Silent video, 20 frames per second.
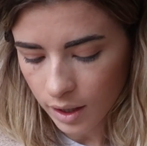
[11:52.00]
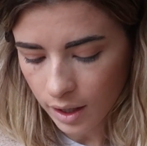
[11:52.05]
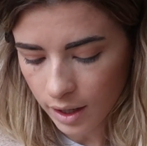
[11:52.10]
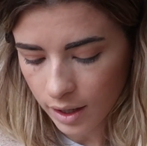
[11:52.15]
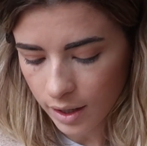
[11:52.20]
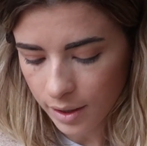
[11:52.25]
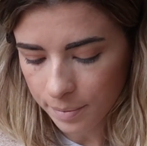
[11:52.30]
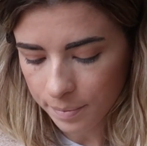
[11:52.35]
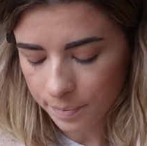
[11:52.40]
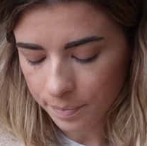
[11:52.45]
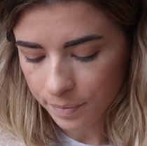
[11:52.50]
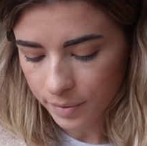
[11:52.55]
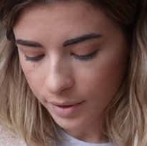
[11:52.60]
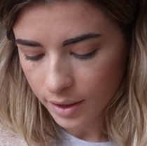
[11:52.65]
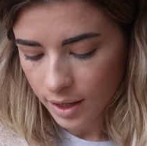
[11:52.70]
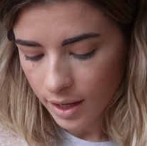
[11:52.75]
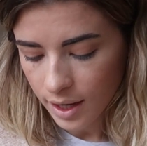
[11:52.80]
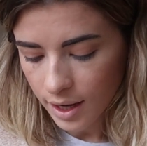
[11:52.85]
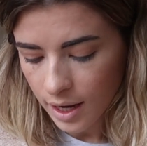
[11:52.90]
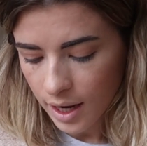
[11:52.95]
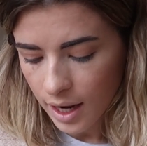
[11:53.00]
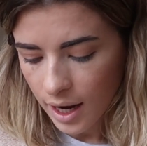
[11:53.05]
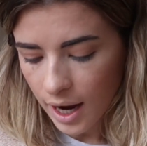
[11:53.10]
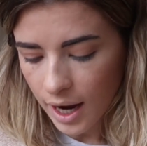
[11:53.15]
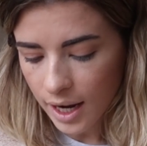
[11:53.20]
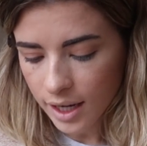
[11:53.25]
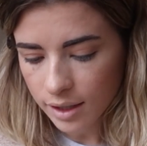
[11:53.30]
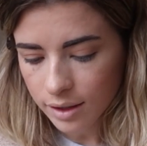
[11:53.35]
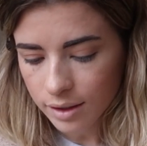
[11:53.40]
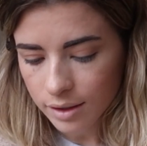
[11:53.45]
And
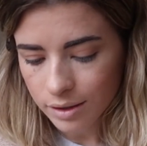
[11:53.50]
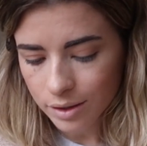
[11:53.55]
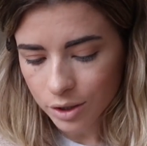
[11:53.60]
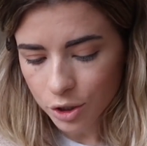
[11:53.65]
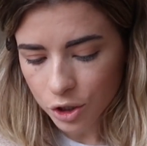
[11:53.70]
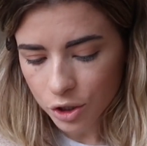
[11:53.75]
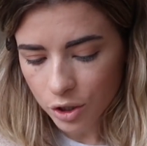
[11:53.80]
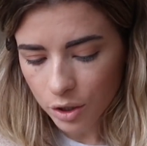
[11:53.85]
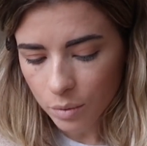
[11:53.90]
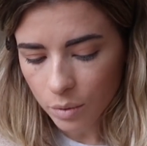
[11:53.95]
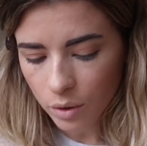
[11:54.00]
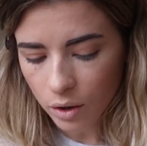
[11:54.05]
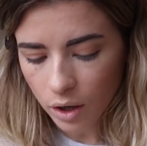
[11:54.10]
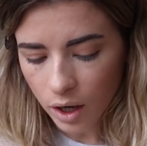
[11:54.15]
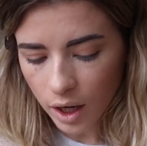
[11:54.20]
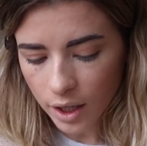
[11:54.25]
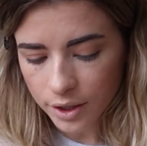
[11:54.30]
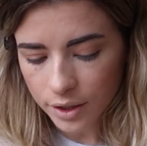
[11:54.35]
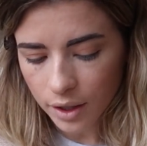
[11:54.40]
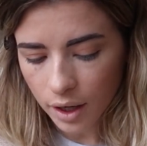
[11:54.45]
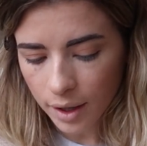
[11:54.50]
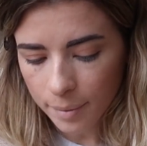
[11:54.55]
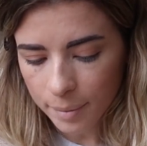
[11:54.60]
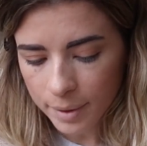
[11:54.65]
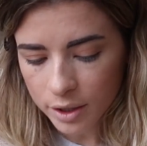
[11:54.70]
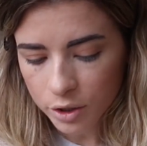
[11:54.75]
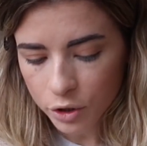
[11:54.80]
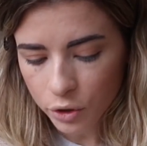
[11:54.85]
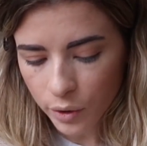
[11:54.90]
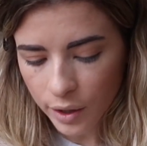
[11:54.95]
you know what? I'm
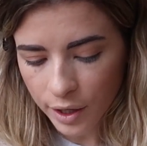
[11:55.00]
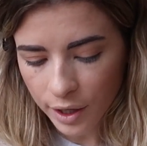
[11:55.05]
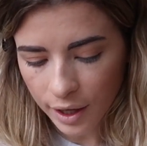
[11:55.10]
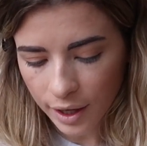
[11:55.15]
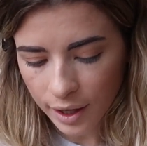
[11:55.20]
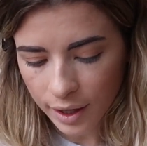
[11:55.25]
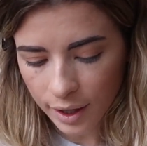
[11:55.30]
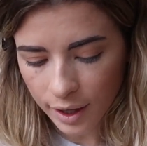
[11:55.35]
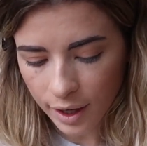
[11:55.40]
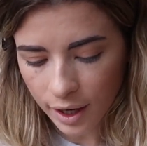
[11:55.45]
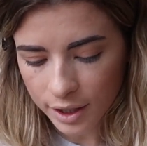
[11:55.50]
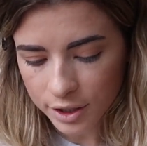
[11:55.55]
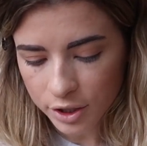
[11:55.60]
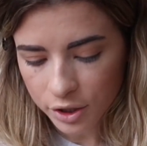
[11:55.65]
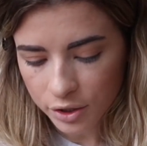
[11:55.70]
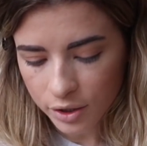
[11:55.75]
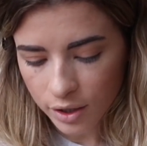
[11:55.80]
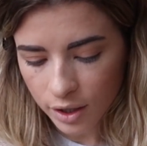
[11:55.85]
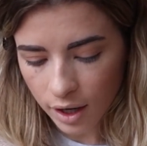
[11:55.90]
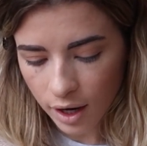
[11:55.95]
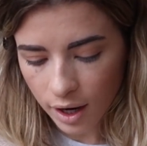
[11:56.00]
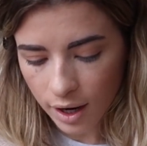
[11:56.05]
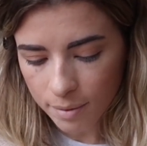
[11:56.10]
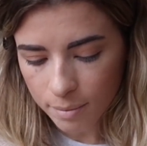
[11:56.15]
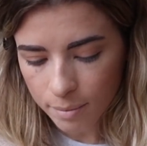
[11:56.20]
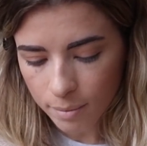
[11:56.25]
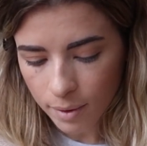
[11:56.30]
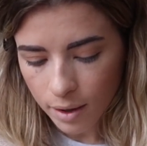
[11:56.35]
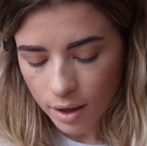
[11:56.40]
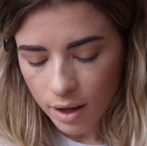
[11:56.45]
enjoying it.
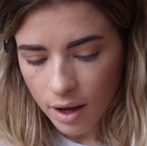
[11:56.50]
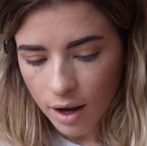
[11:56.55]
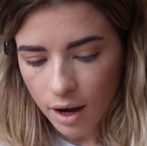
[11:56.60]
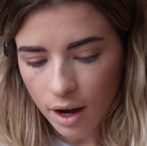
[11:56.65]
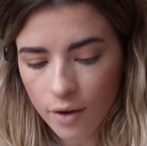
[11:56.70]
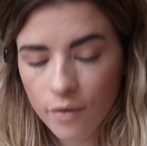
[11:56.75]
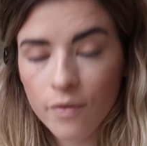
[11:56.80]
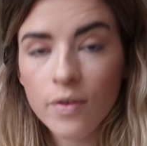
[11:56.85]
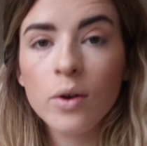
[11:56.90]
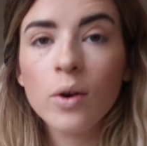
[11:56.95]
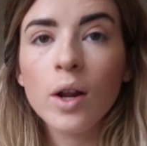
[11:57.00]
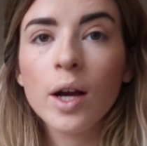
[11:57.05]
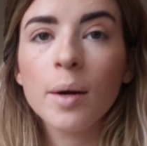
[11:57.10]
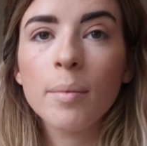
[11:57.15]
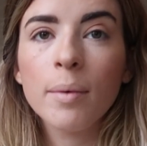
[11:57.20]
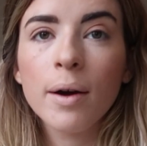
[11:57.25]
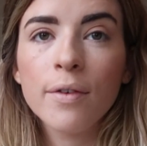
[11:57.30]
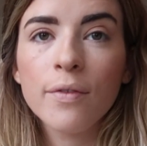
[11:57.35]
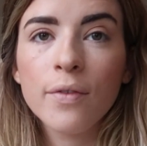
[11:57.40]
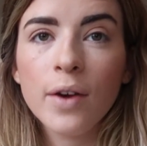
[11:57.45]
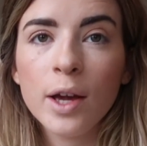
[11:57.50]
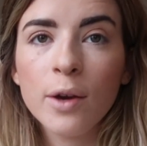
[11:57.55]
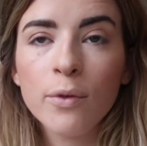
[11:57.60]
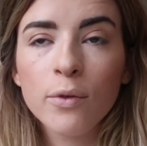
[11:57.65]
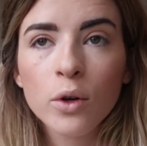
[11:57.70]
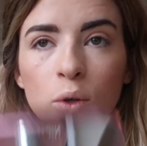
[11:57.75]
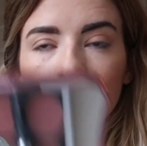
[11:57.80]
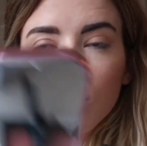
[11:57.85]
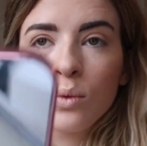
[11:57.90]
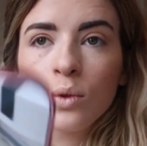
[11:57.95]
I feel like my
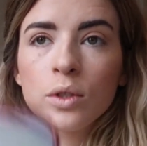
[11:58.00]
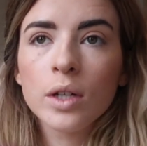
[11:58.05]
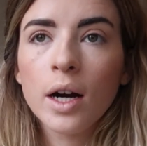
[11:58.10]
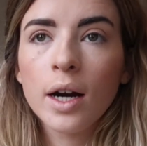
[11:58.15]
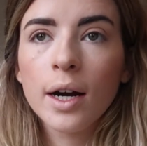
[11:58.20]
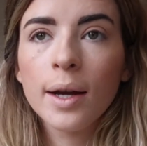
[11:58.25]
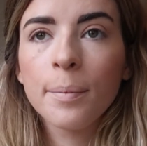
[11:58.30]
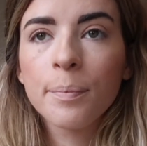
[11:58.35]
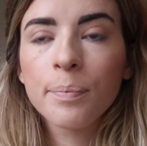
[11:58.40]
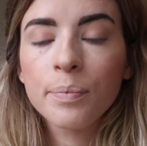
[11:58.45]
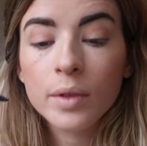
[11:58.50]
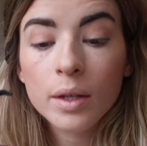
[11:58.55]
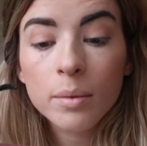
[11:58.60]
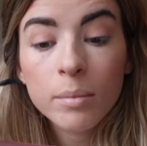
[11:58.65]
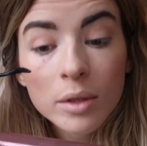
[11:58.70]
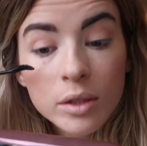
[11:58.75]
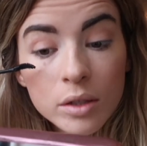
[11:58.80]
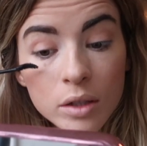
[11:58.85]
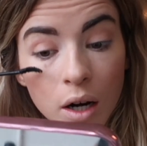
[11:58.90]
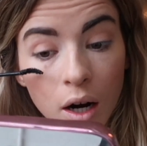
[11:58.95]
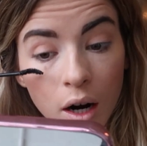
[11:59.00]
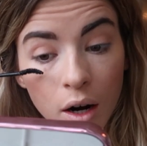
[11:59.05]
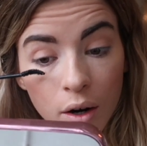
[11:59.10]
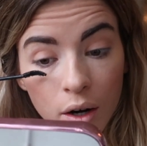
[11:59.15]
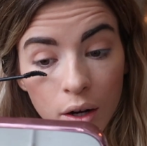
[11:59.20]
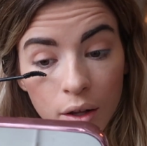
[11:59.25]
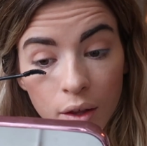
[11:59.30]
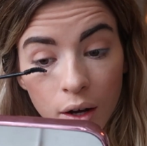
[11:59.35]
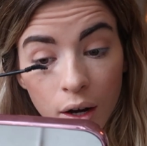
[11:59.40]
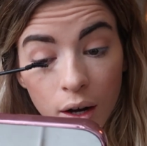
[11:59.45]
favourite all-time
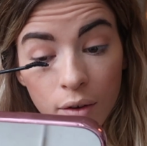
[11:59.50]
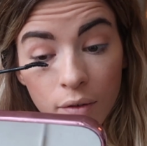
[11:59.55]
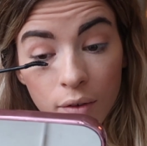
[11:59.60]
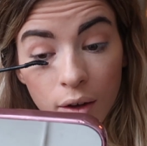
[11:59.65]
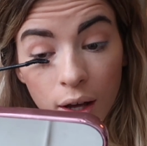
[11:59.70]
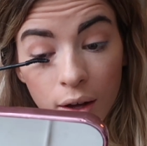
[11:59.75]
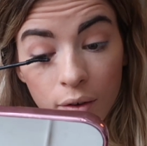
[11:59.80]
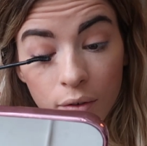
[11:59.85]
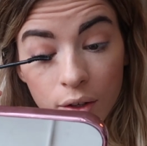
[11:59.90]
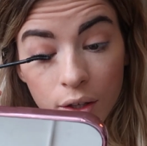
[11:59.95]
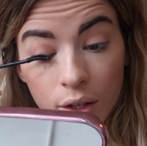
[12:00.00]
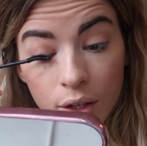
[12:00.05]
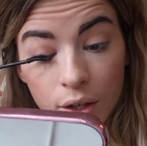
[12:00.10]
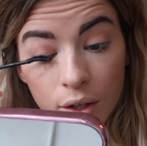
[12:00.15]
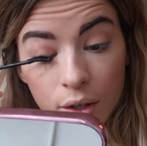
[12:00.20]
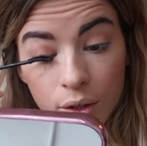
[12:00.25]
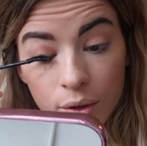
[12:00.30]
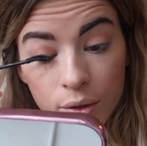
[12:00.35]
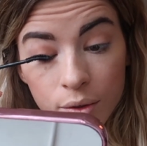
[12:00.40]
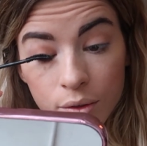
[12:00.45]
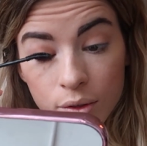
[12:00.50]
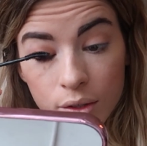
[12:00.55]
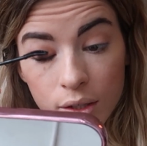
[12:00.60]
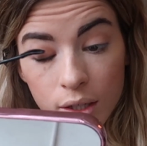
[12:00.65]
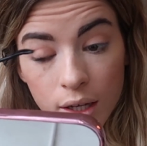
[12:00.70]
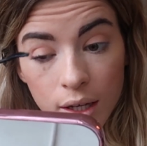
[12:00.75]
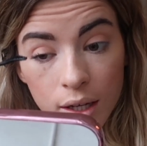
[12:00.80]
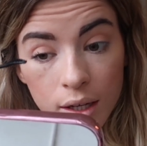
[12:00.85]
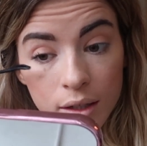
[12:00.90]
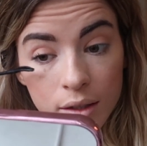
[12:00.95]
mascara that I've ever used
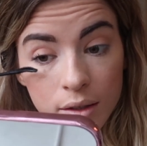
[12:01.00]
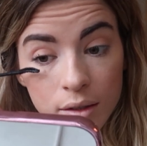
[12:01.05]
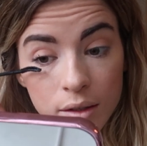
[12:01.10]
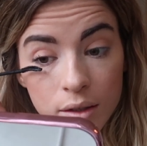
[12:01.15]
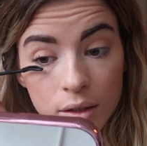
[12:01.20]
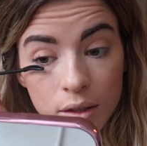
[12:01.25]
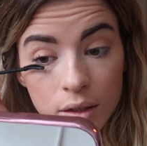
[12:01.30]
is